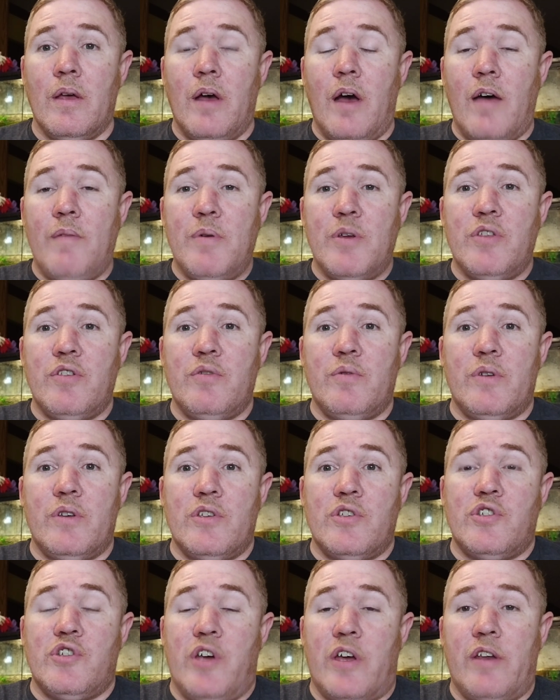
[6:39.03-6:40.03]
I've been doing
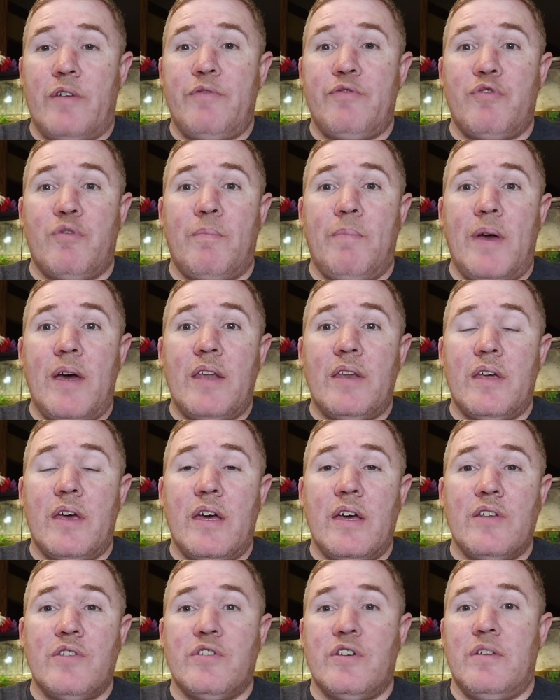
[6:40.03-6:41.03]
this channel for about
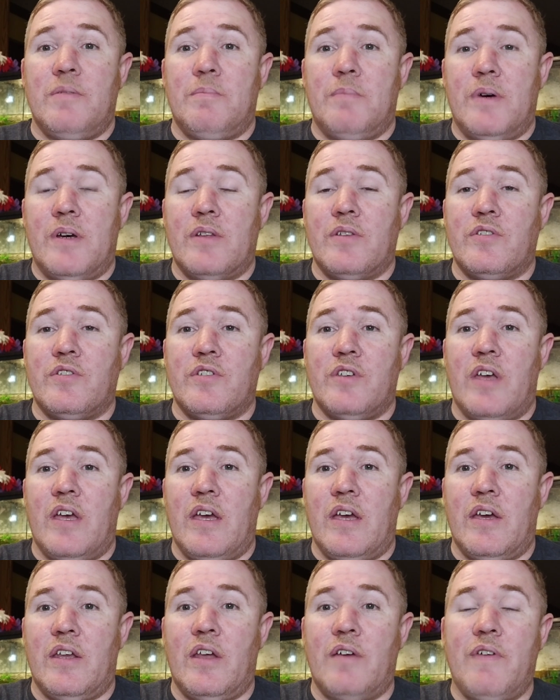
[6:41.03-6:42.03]
18 months,
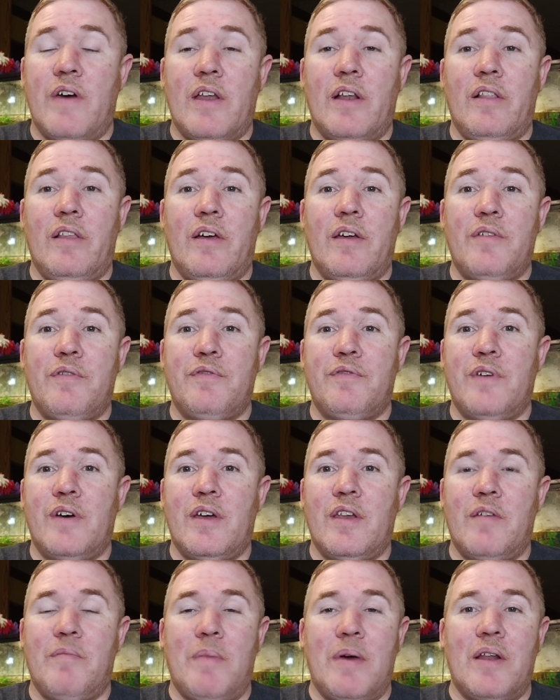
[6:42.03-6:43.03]
and I've had a lot of
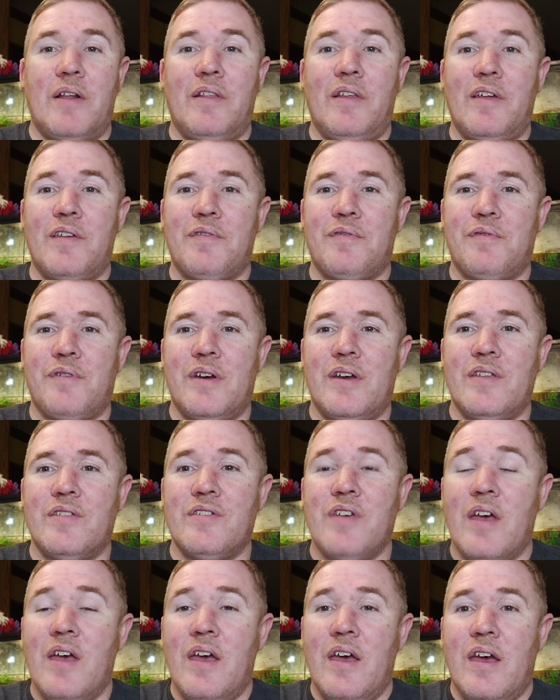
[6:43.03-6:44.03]
fun. I've made a lot of
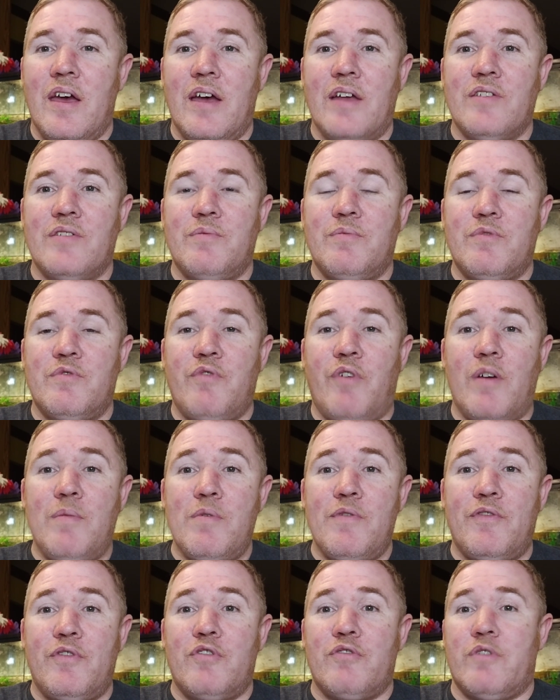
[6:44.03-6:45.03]
friends, and right
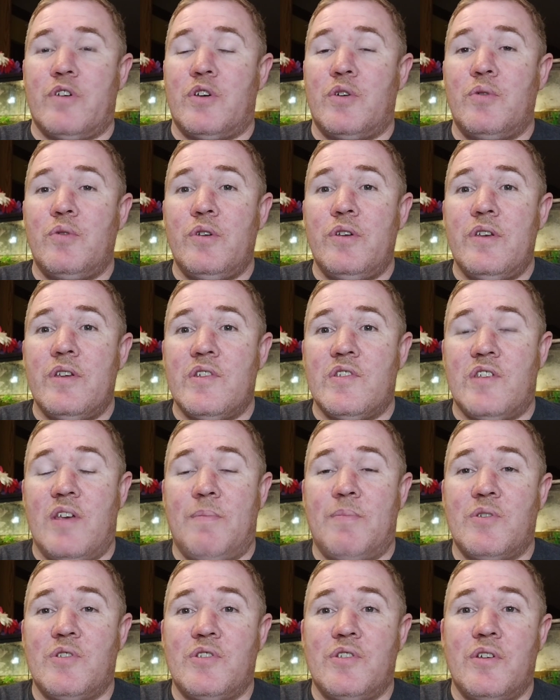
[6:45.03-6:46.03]
before recording this
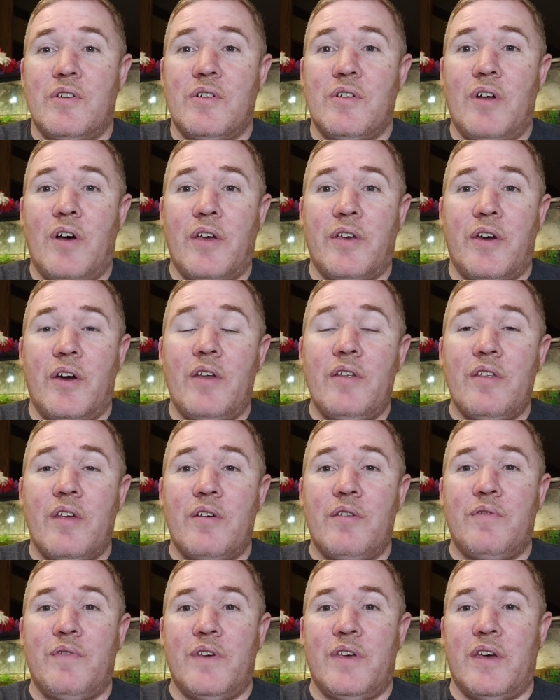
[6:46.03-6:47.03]
episode, I got a
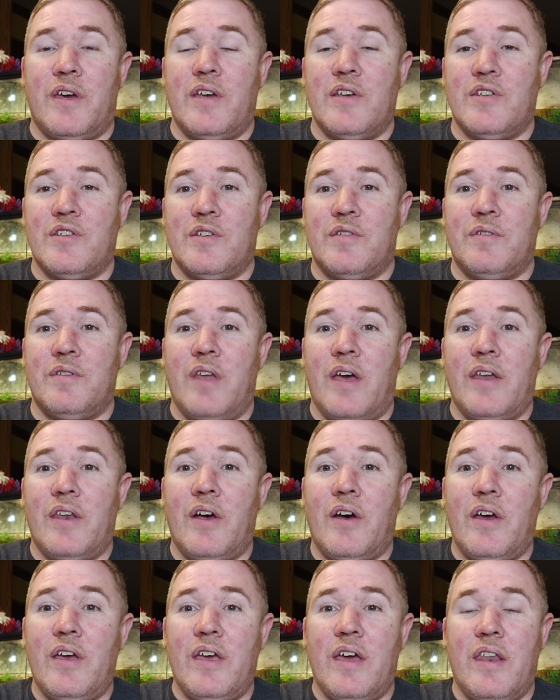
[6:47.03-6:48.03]
notification that
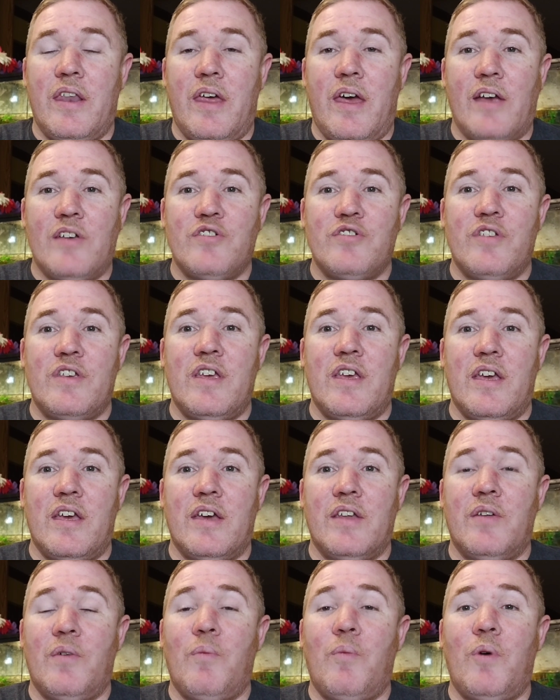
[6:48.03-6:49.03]
I had actually
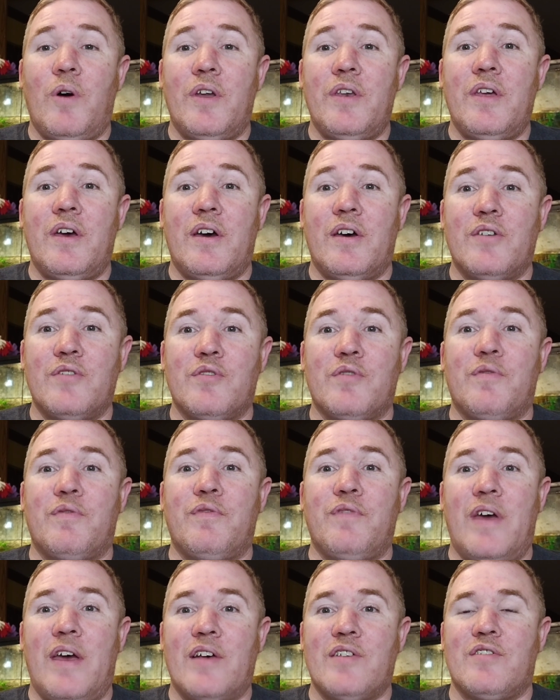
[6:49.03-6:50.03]
hit
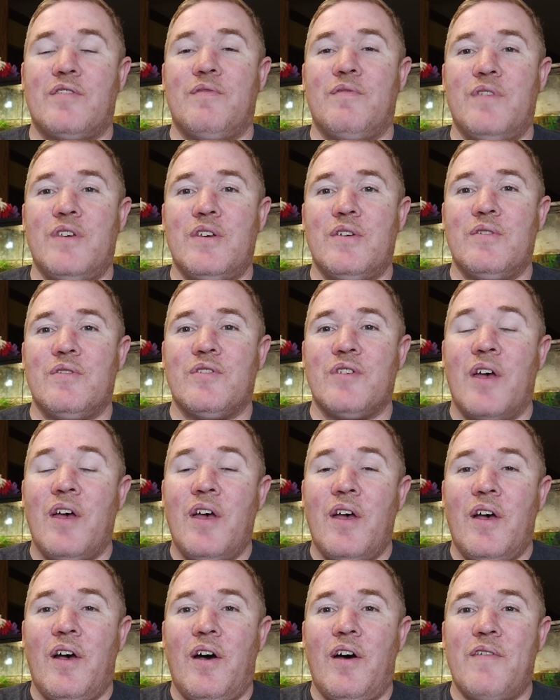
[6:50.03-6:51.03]
100,000 views
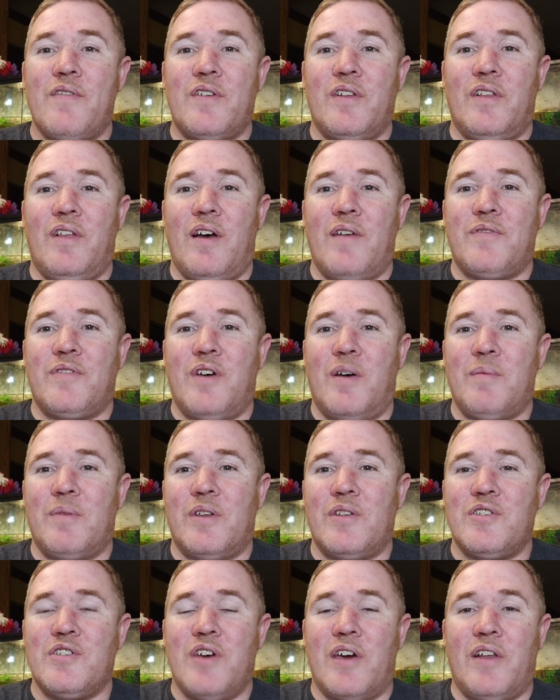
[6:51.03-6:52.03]
over the lifetime of
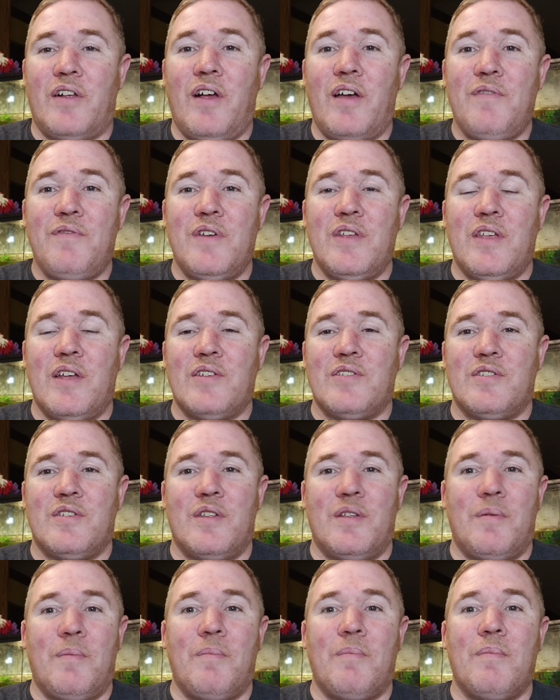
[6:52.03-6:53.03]
the channel. I think that's
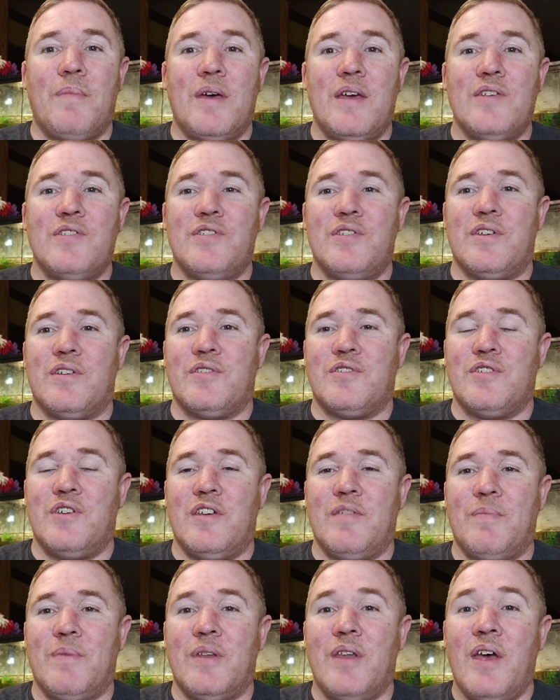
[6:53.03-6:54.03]
an amazing
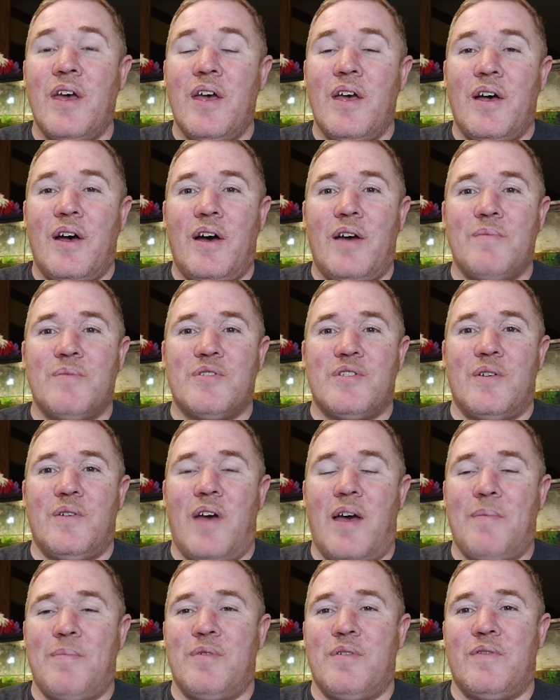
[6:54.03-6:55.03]
achievement. I'm so
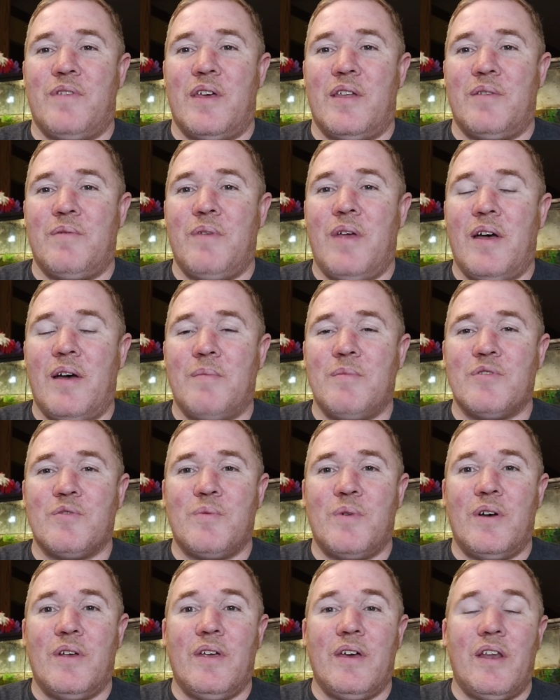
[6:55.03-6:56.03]
happy with that as
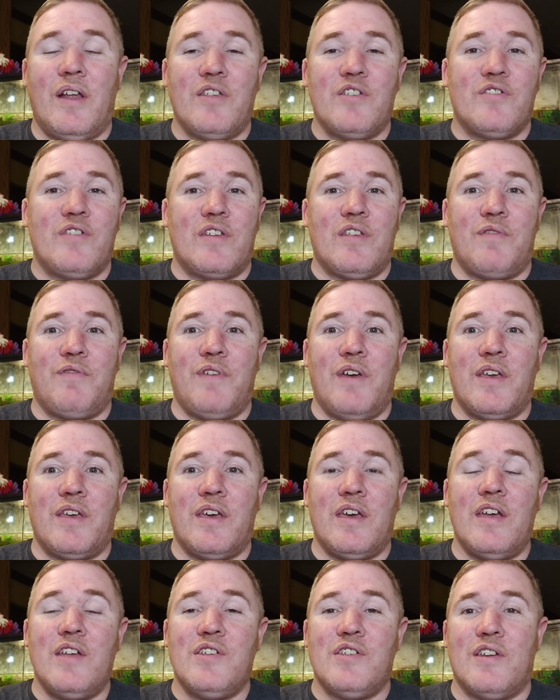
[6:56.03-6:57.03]
well, and I'd just like to thank
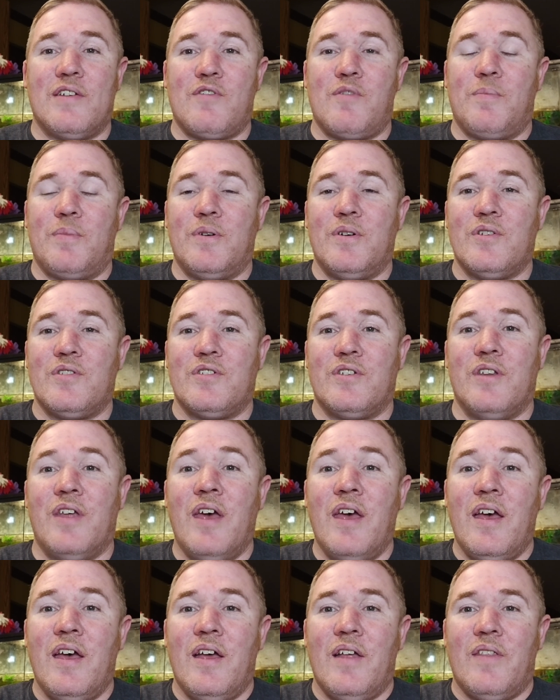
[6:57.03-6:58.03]
each and every person
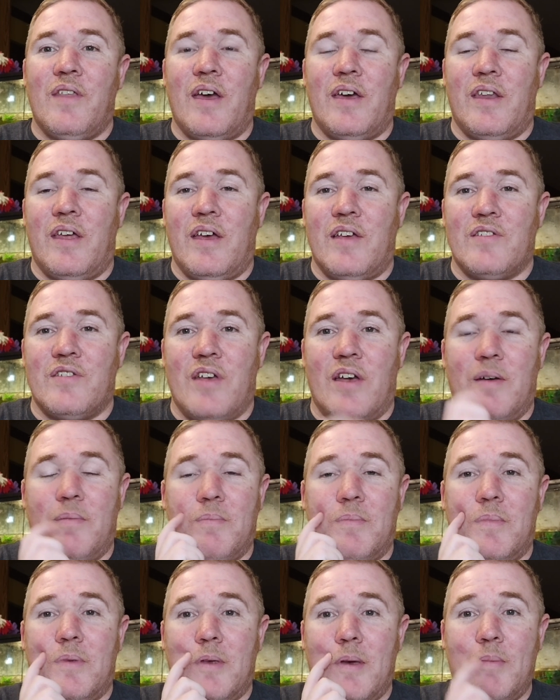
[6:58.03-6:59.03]
that has
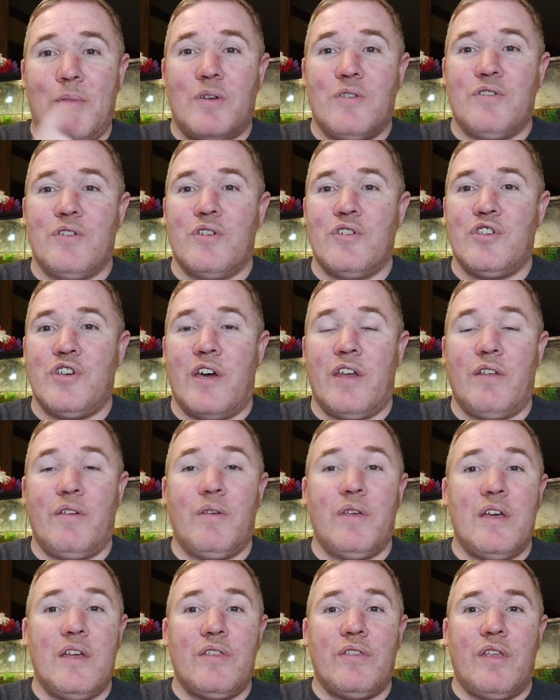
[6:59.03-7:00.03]
come onto the
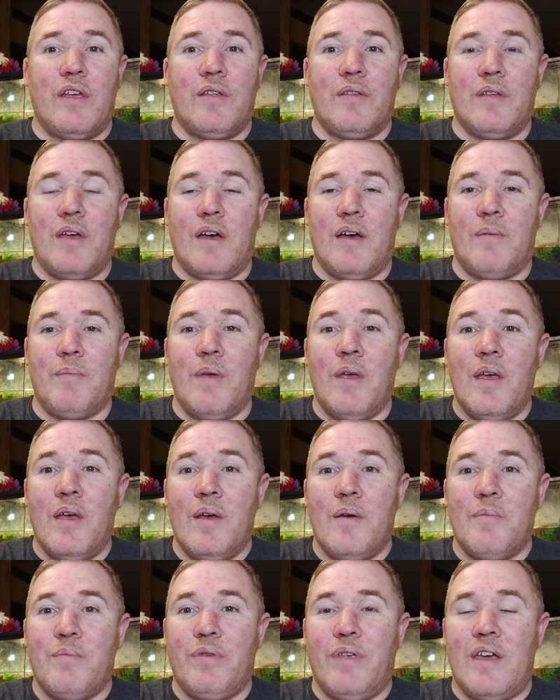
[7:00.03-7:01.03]
channel, hit that
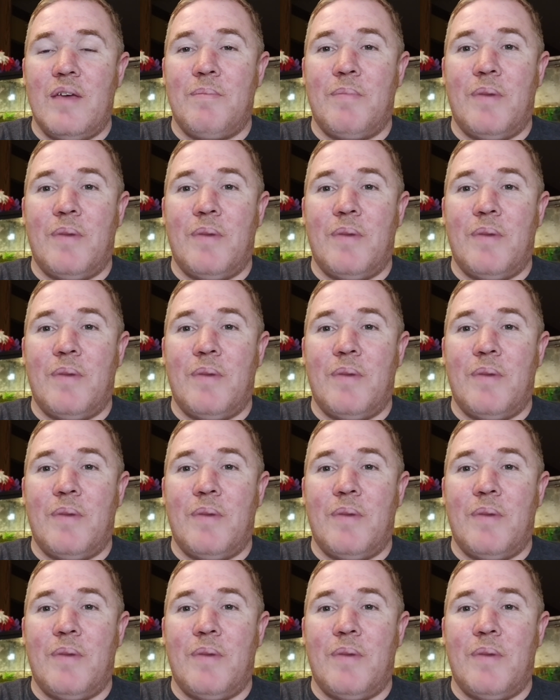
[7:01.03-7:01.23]
play